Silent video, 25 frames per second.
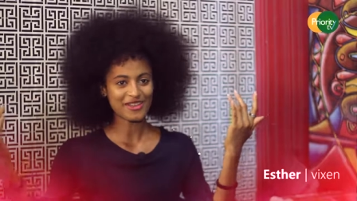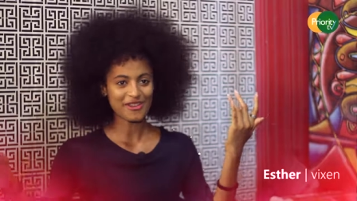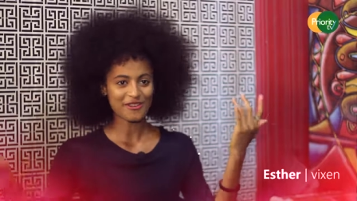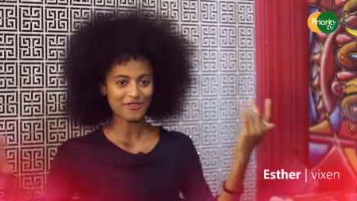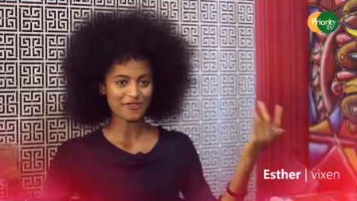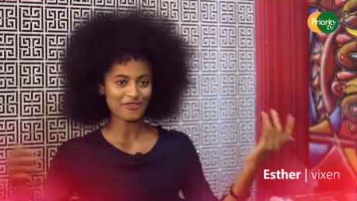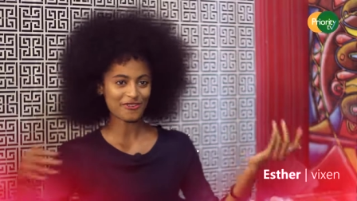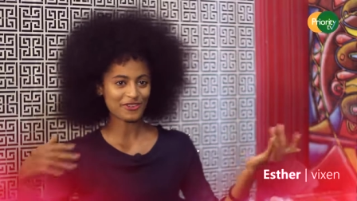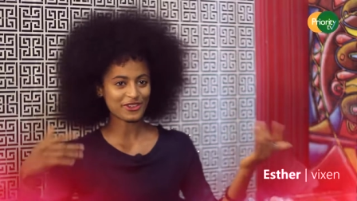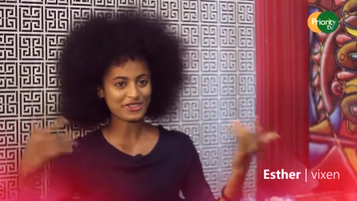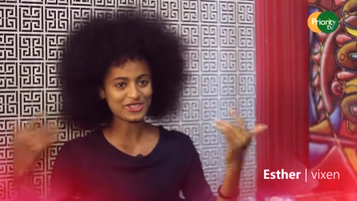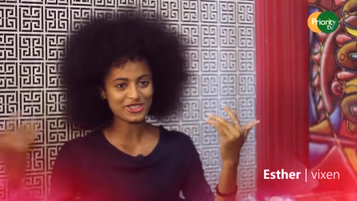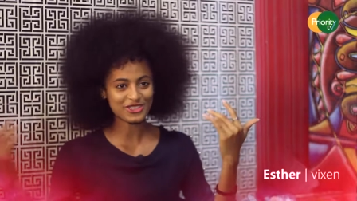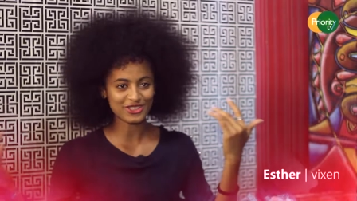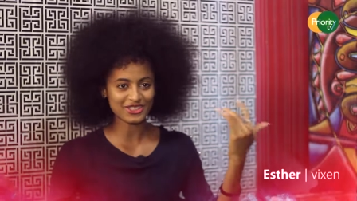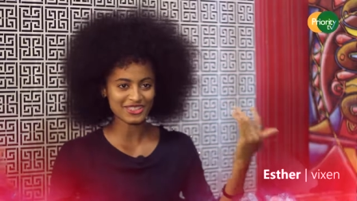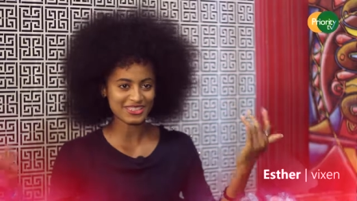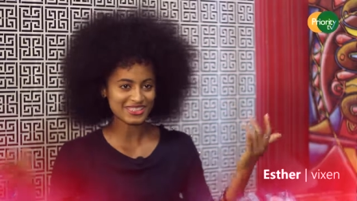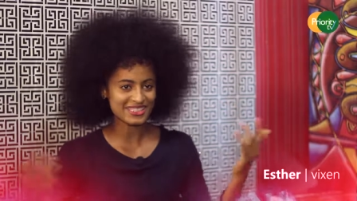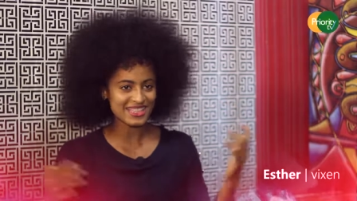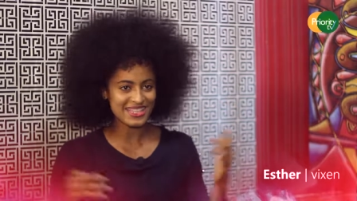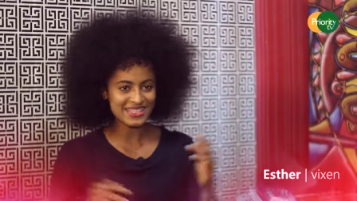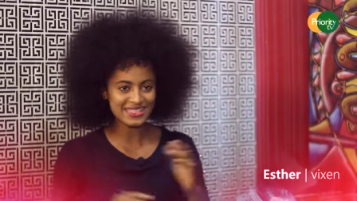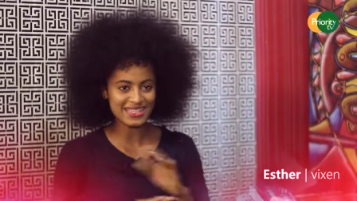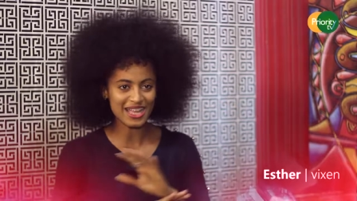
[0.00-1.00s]
fictions
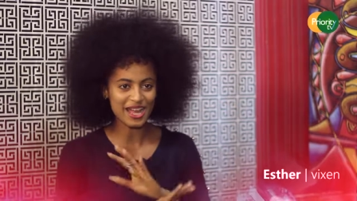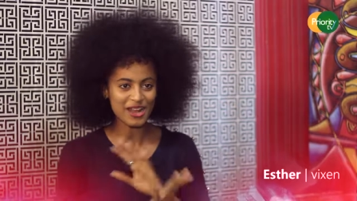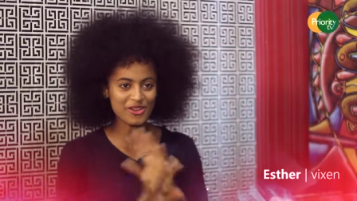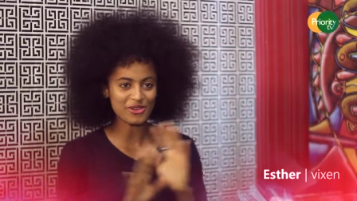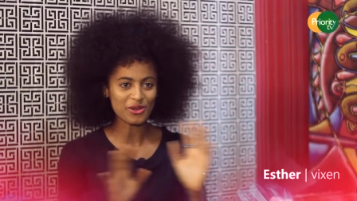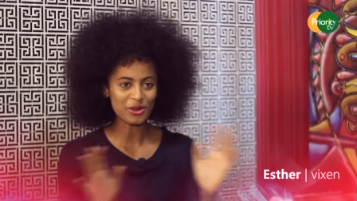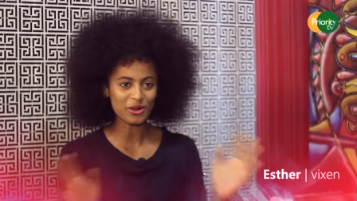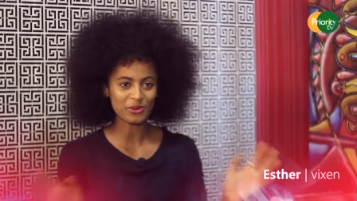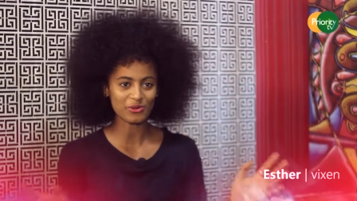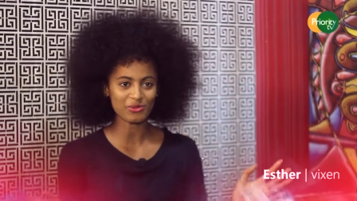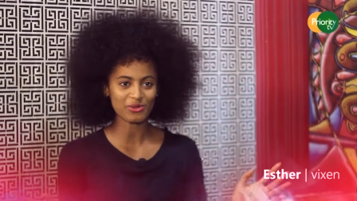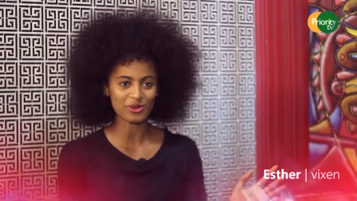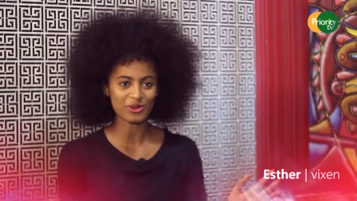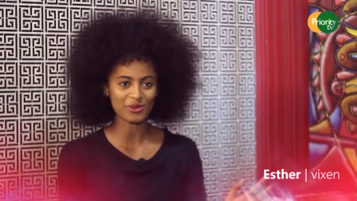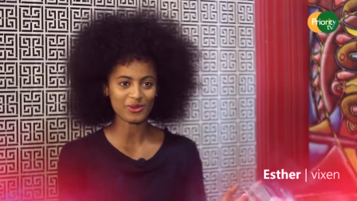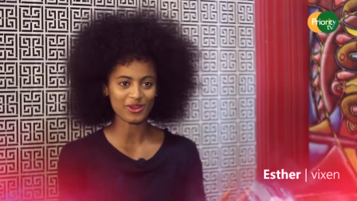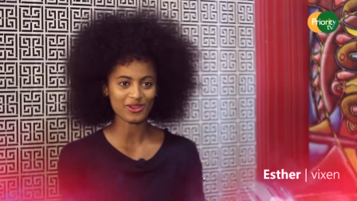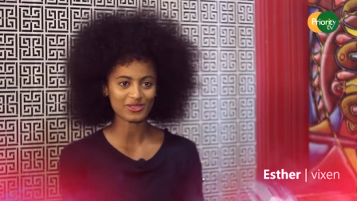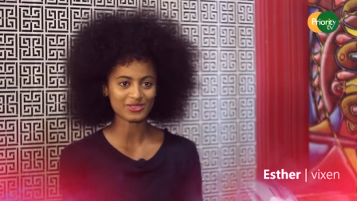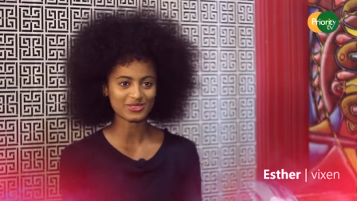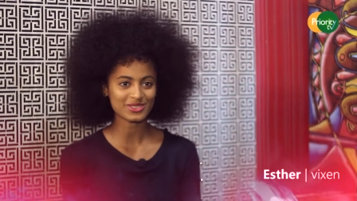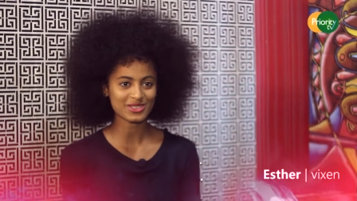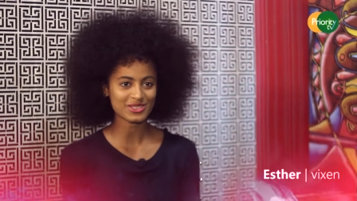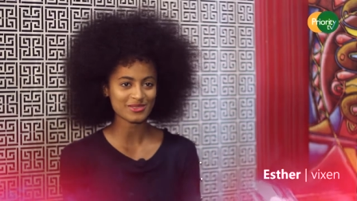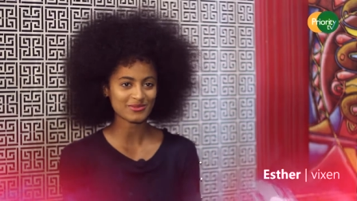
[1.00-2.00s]
things that are not real
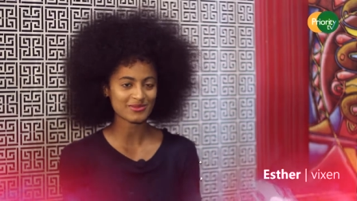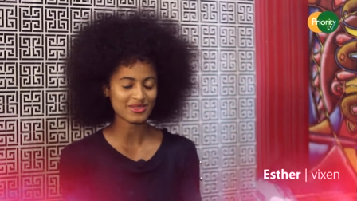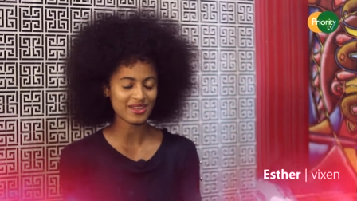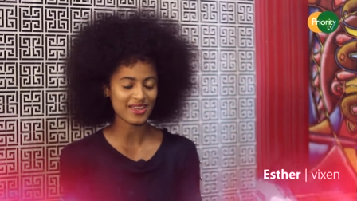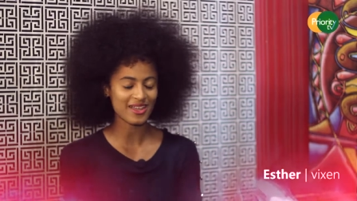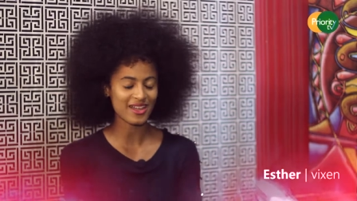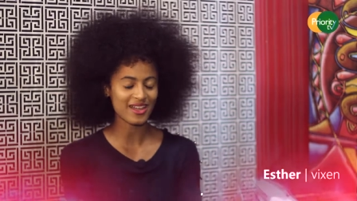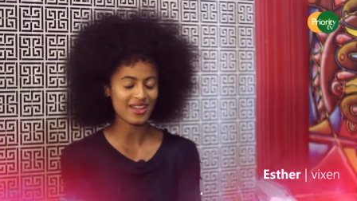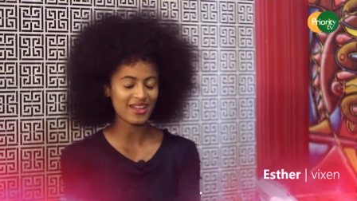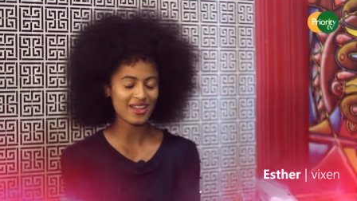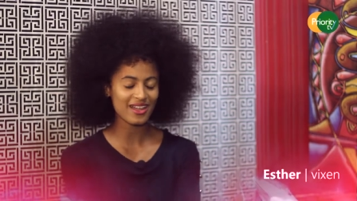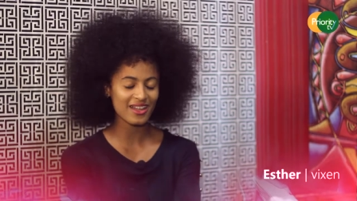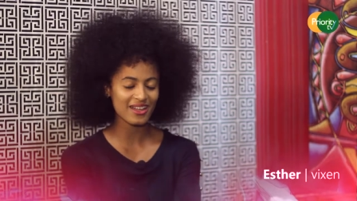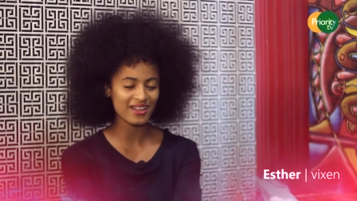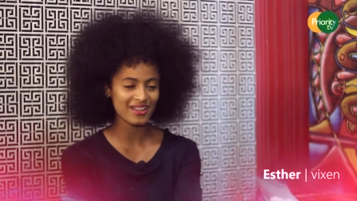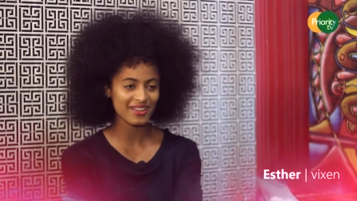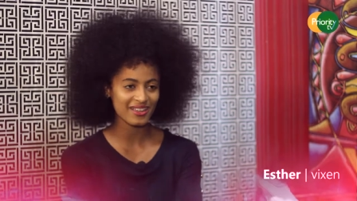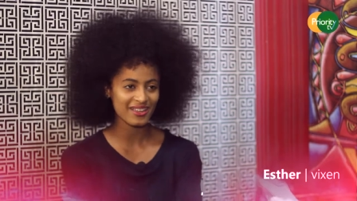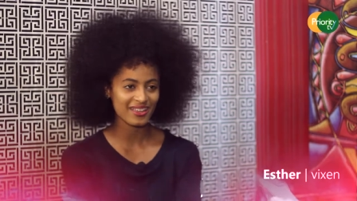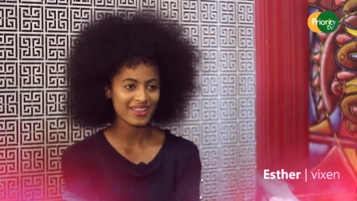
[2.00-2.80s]
I'll just be like ah